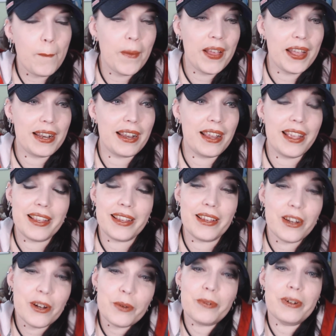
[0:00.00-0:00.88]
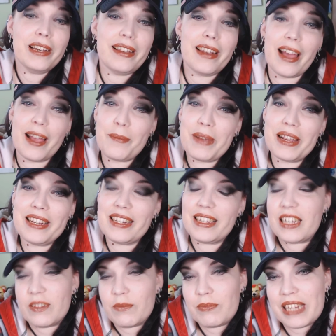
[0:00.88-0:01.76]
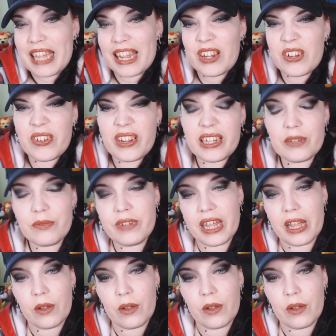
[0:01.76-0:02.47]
But you know what? I might get creative